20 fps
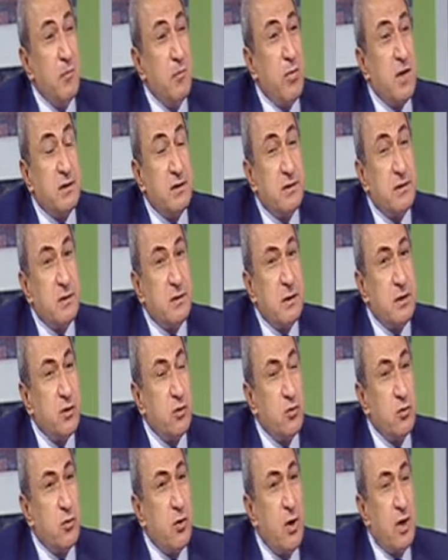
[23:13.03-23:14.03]
but
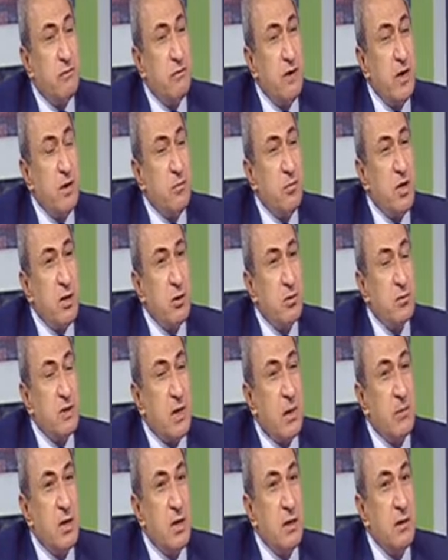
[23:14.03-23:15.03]
to no avail, because
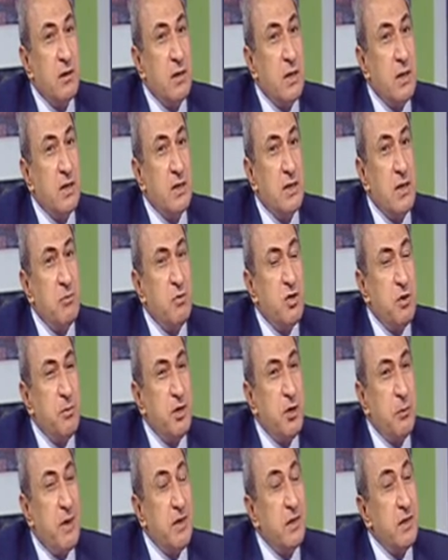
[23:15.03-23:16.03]
he seems to
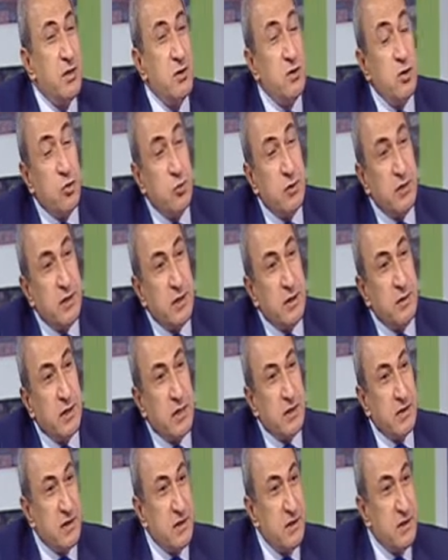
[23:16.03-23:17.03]
be quite endorsing
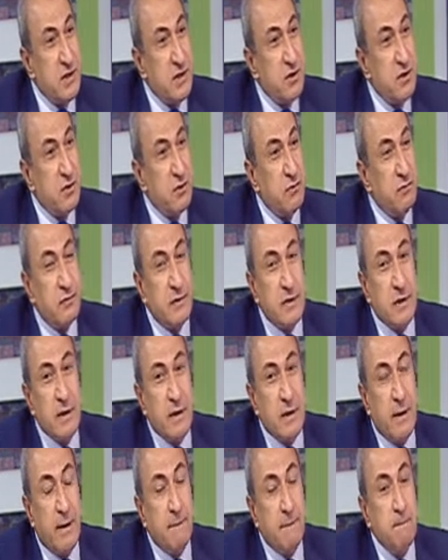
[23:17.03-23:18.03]
the existence of
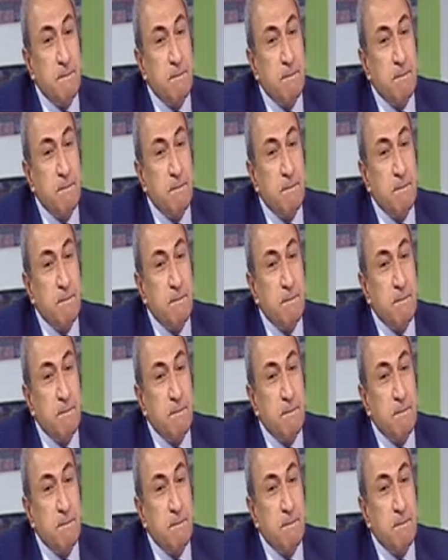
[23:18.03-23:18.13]
the